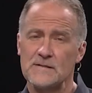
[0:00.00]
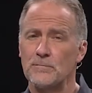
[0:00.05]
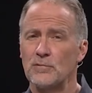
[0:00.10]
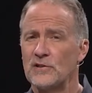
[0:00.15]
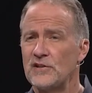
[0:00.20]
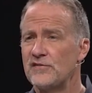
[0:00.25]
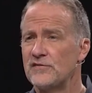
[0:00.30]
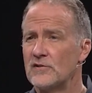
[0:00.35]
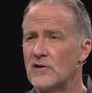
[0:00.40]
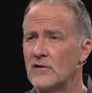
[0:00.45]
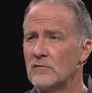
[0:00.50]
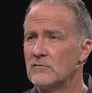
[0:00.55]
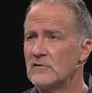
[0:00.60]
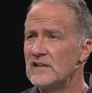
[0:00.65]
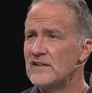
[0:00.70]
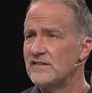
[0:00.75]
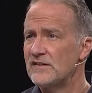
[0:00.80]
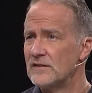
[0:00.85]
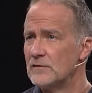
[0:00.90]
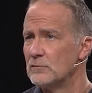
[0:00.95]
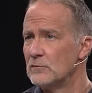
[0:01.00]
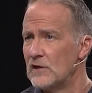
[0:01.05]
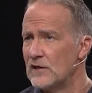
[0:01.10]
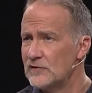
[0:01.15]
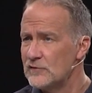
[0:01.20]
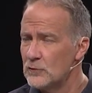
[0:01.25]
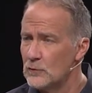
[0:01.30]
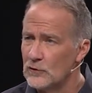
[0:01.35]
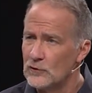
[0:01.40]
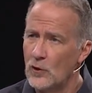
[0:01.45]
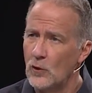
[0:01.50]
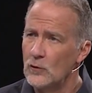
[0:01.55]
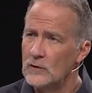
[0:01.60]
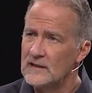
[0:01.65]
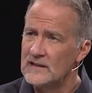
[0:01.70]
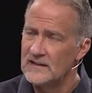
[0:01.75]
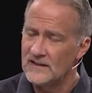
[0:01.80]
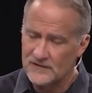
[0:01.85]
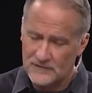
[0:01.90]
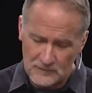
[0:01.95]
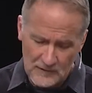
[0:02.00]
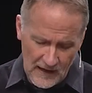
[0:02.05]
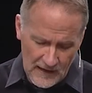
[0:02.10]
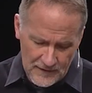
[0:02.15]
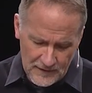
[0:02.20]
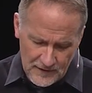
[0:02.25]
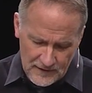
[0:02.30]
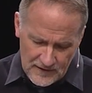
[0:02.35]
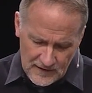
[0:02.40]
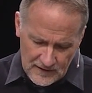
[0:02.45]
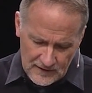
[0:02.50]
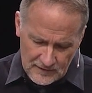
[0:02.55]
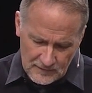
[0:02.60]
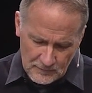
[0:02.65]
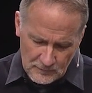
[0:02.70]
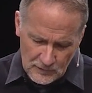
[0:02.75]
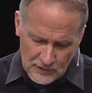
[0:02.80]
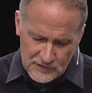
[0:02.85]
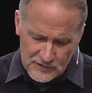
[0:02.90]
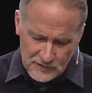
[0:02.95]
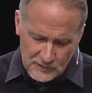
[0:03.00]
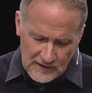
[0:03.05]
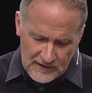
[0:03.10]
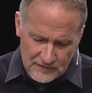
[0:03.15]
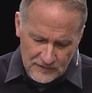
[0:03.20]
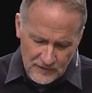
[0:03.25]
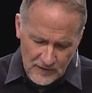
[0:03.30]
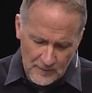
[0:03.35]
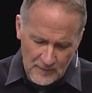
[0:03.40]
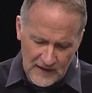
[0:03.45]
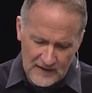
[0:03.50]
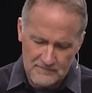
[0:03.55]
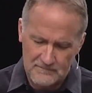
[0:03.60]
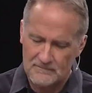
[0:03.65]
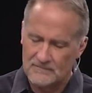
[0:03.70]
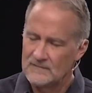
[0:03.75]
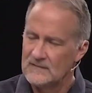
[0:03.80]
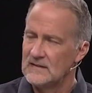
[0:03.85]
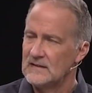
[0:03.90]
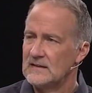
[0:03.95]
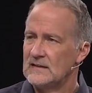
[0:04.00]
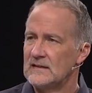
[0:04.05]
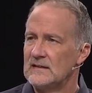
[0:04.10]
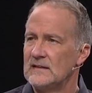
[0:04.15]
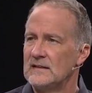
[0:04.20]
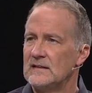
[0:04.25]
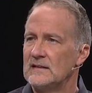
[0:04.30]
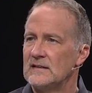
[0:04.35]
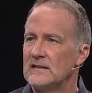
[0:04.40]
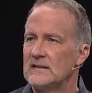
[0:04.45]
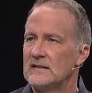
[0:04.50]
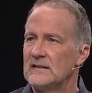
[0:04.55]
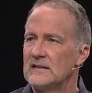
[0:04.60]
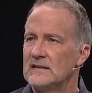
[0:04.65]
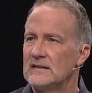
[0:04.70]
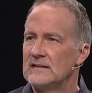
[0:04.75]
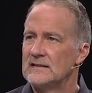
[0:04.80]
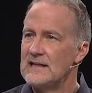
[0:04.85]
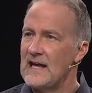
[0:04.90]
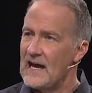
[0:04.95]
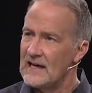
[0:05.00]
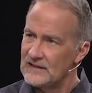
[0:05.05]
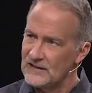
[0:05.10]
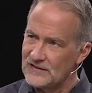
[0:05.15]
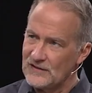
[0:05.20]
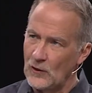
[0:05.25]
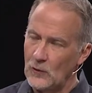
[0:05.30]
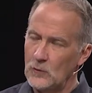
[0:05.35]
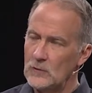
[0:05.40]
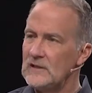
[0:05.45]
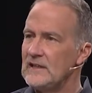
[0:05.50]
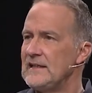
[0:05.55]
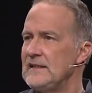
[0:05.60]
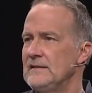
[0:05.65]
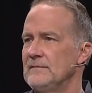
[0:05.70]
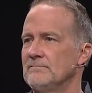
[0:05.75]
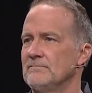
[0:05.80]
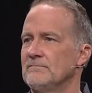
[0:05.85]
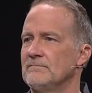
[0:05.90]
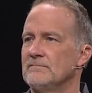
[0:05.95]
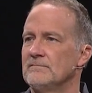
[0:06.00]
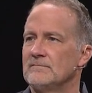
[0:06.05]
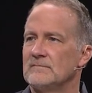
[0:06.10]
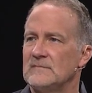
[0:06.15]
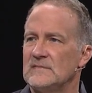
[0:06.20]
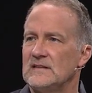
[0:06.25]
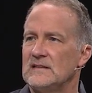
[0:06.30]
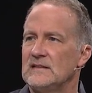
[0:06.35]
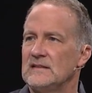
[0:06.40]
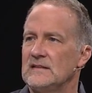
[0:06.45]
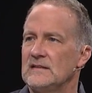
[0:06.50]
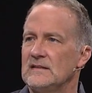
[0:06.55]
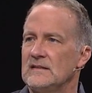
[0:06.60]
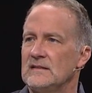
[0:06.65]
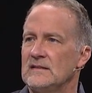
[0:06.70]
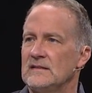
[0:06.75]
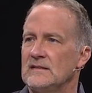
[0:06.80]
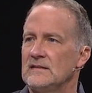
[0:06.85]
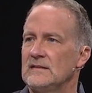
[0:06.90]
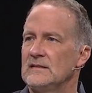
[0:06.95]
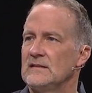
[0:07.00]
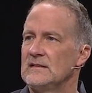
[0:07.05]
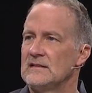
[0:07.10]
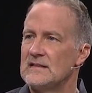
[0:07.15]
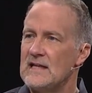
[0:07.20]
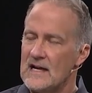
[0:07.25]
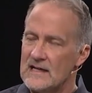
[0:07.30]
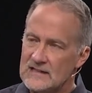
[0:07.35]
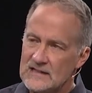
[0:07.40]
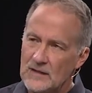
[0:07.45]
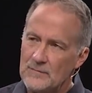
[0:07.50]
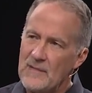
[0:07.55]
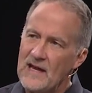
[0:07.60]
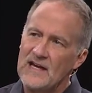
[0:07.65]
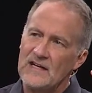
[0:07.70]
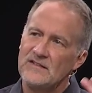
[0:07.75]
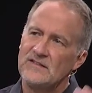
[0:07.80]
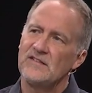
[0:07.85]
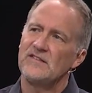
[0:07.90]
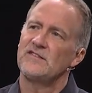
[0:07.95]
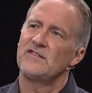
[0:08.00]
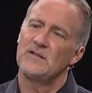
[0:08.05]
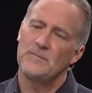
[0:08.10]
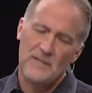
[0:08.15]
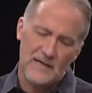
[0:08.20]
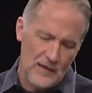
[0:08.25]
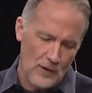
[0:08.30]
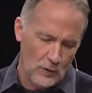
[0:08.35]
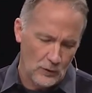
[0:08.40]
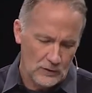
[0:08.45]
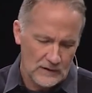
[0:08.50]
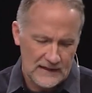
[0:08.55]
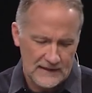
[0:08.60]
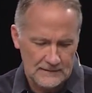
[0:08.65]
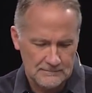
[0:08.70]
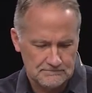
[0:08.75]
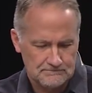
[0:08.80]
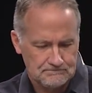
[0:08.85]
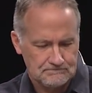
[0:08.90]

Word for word: a pretty strong reason to run toward holiness rather than retreat from it. God is holy. God commands us to be holy.